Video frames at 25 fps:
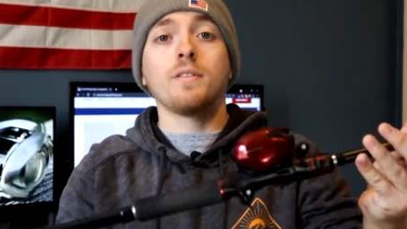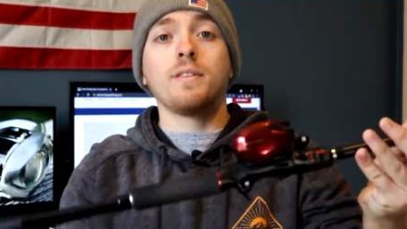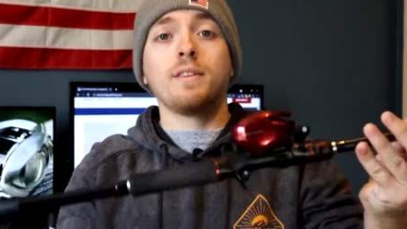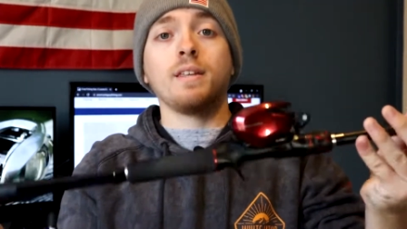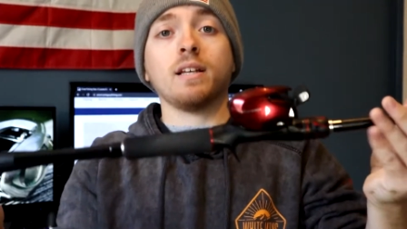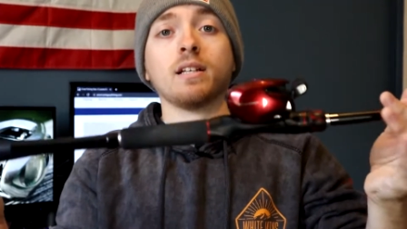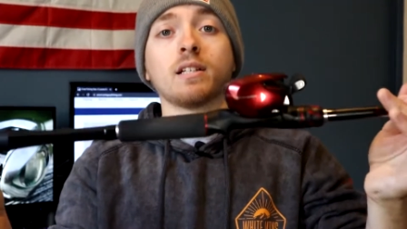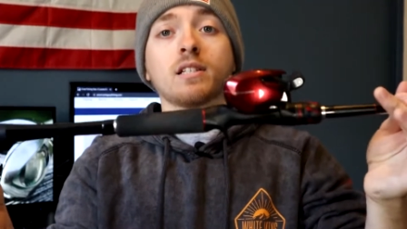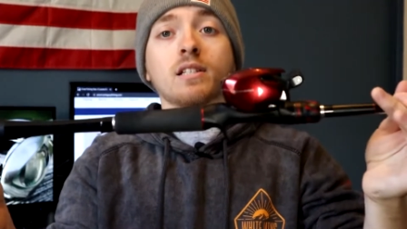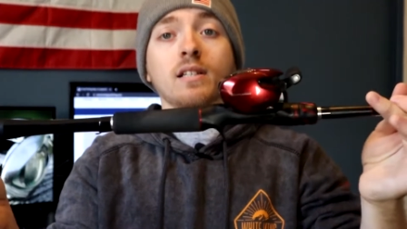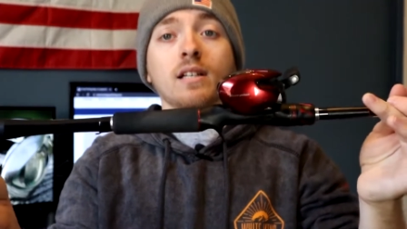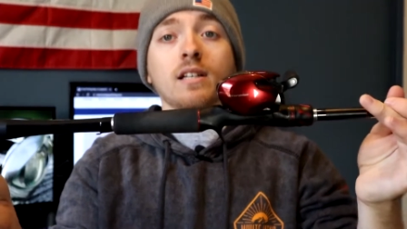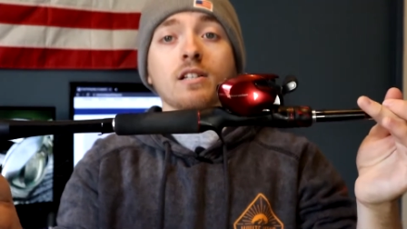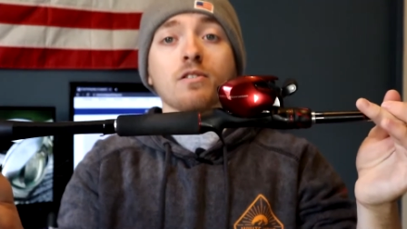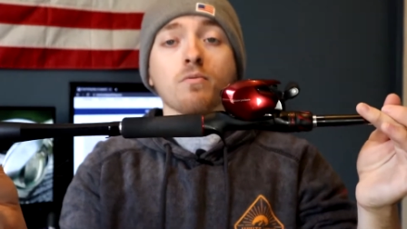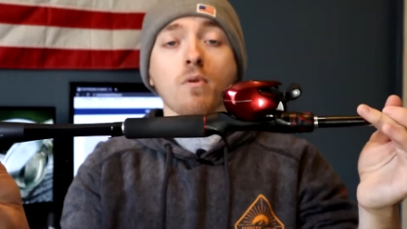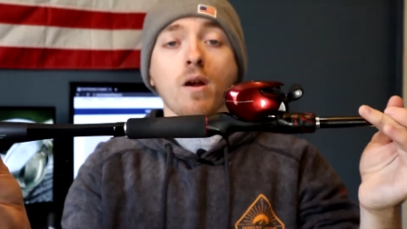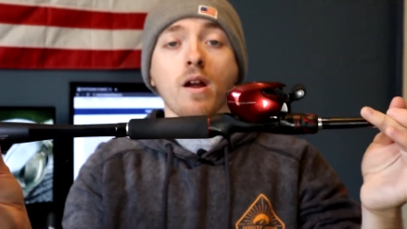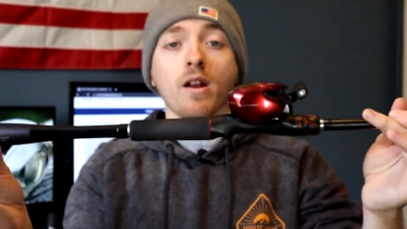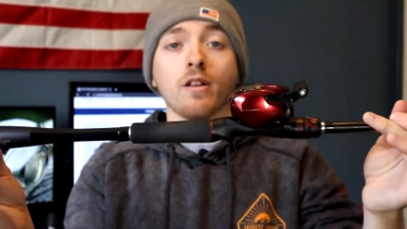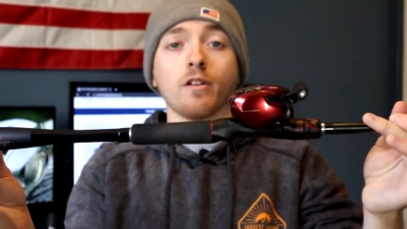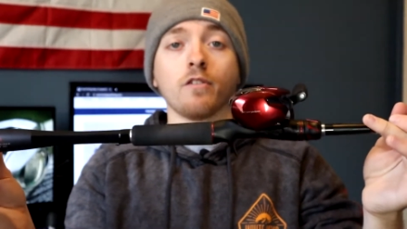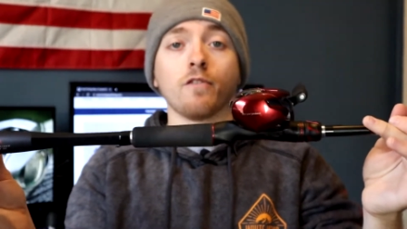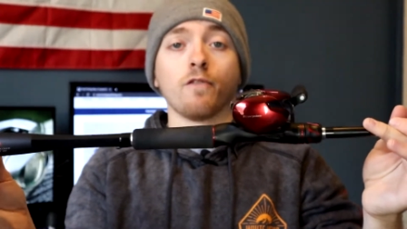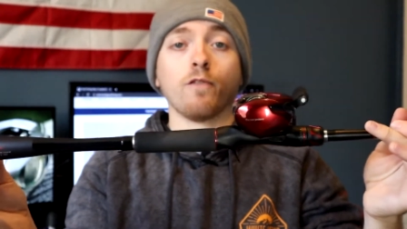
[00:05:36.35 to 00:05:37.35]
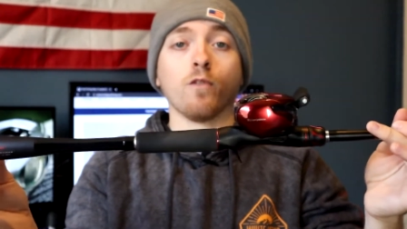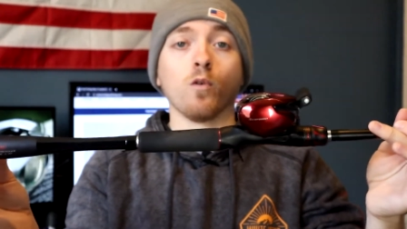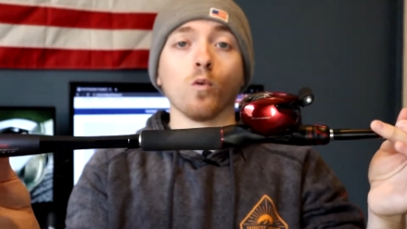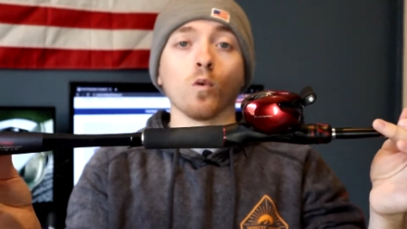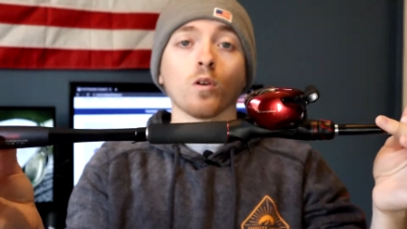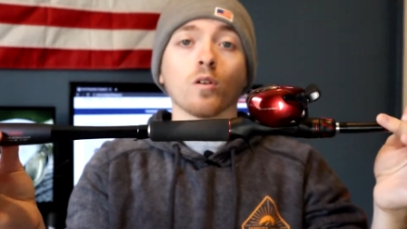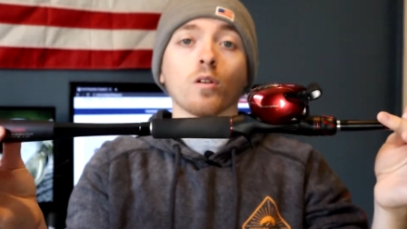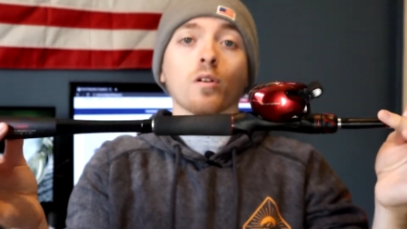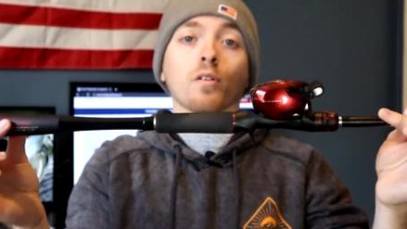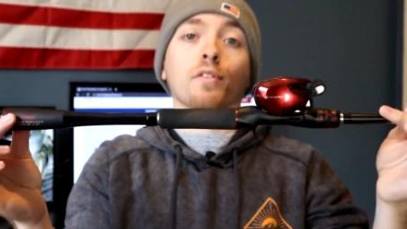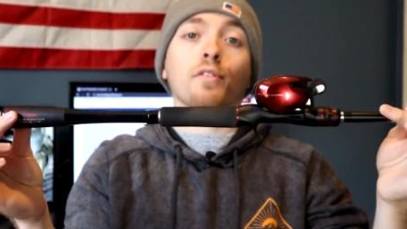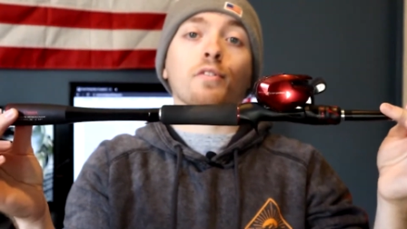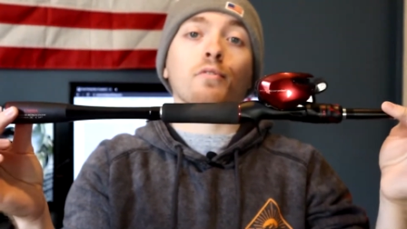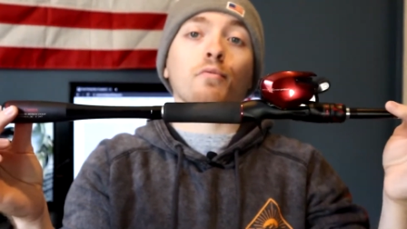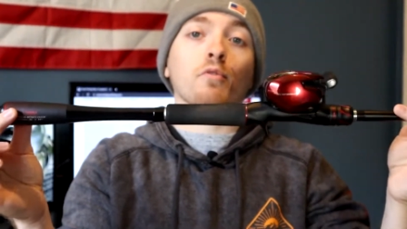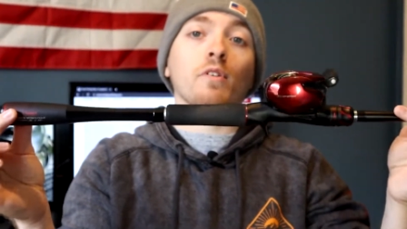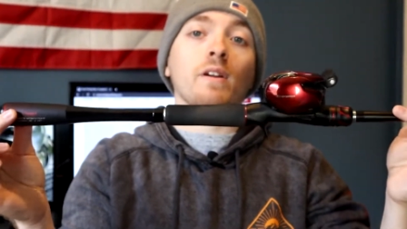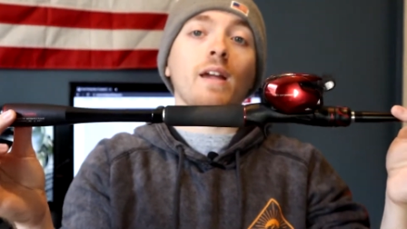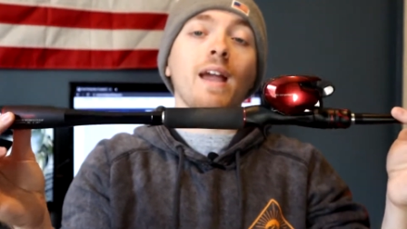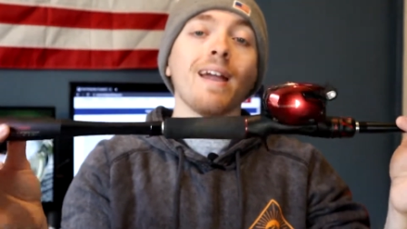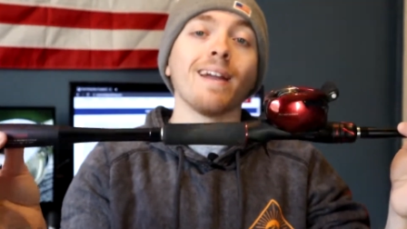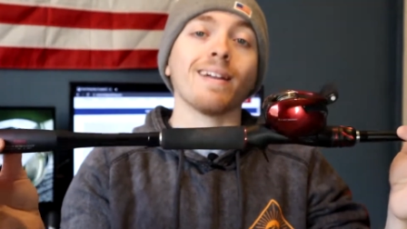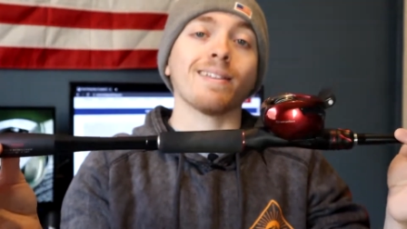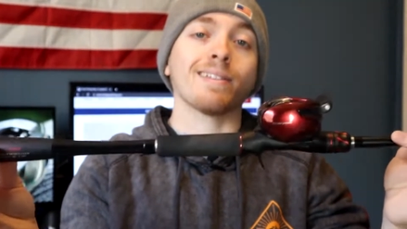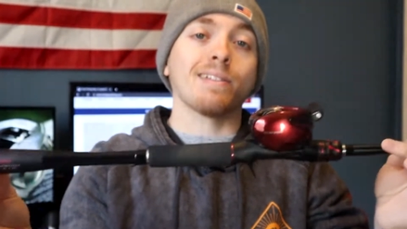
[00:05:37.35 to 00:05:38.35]
this is rated for
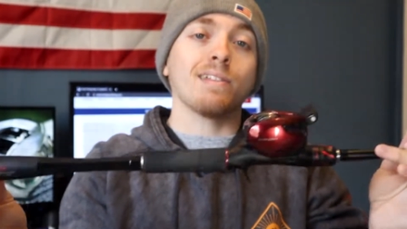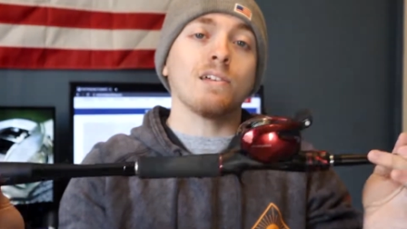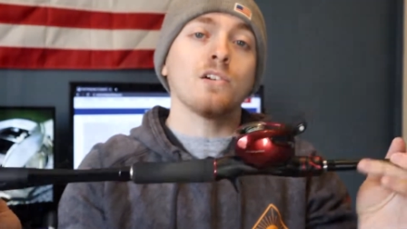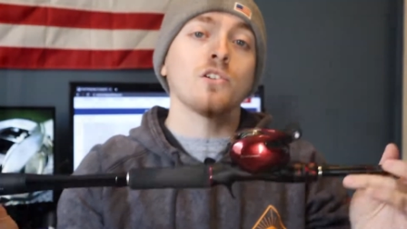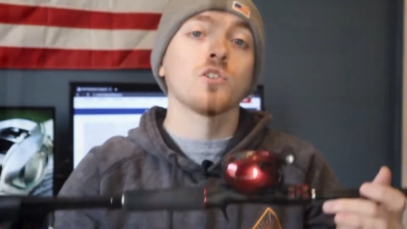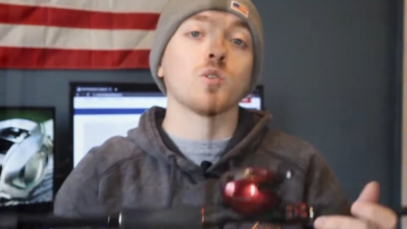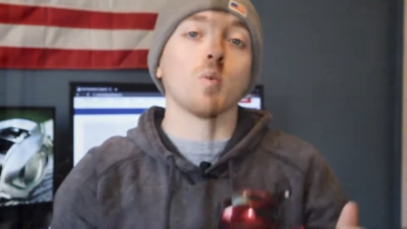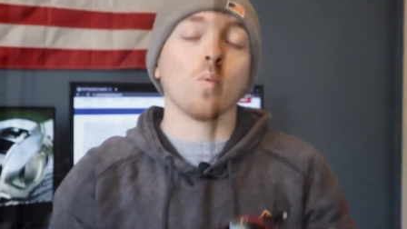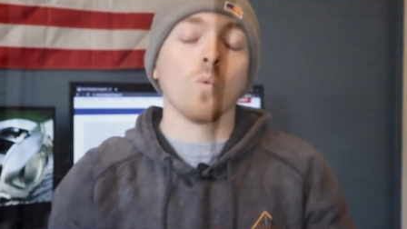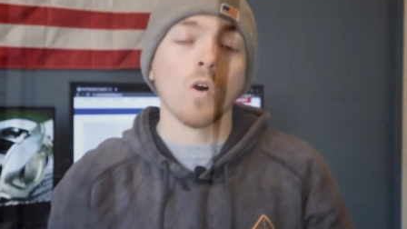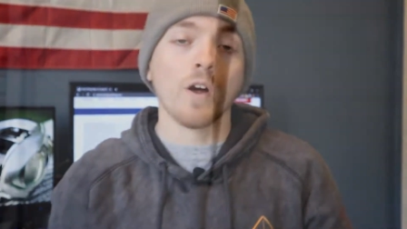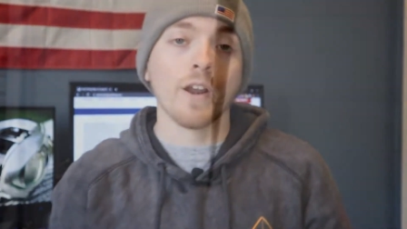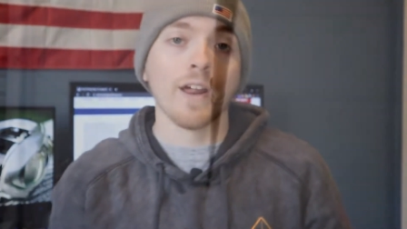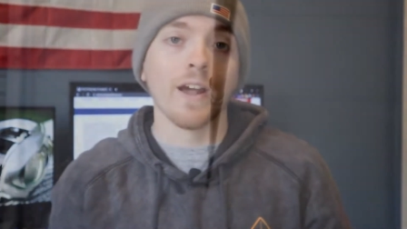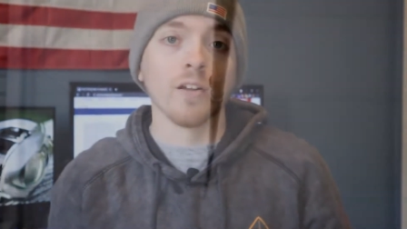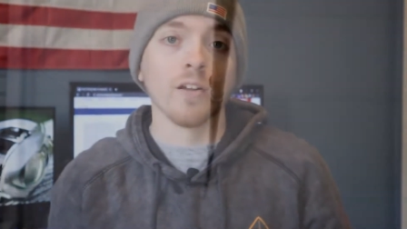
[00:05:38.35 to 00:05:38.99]
3/8 to 1